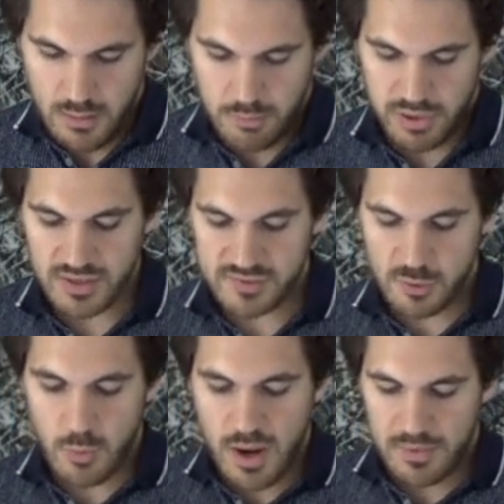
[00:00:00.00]
plus
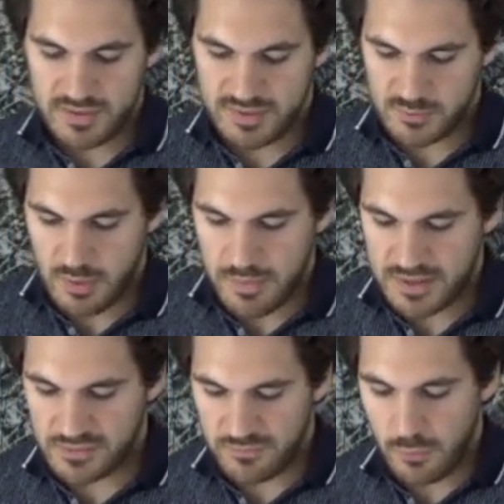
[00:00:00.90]
2y minus 6y
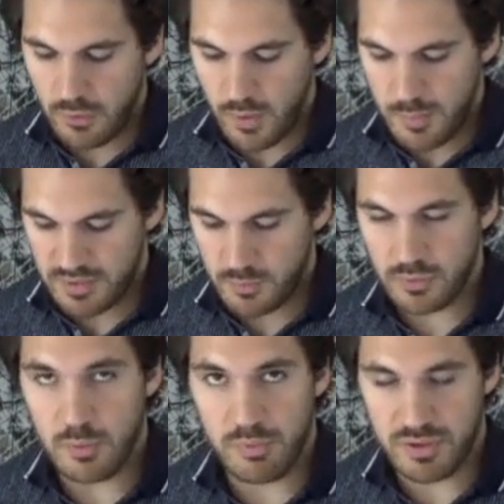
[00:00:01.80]
minus 4y. But then we're
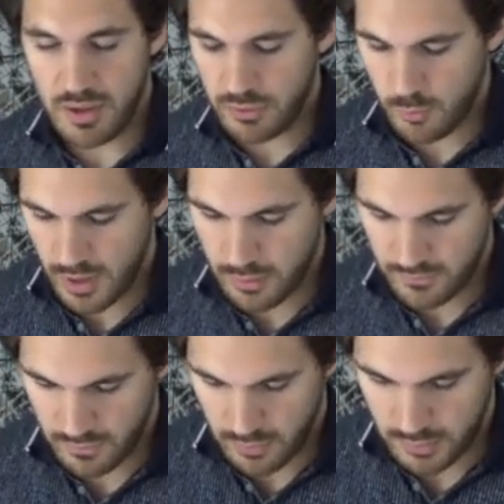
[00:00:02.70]
going to bring the other y
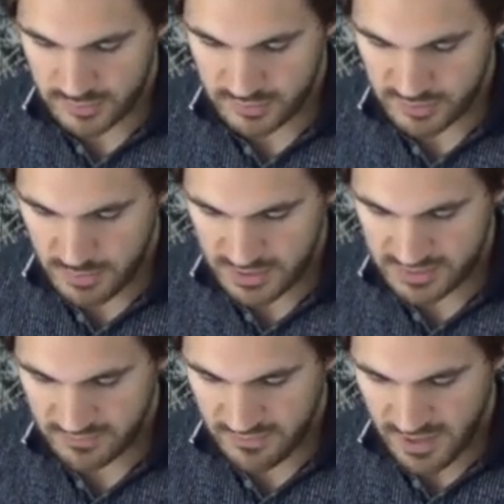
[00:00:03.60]
over also. So
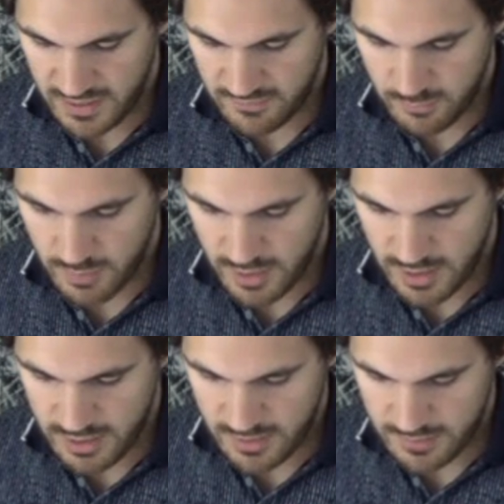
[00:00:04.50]
minus
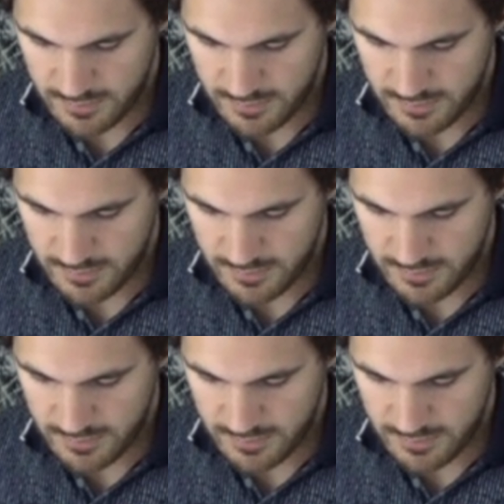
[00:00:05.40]
5y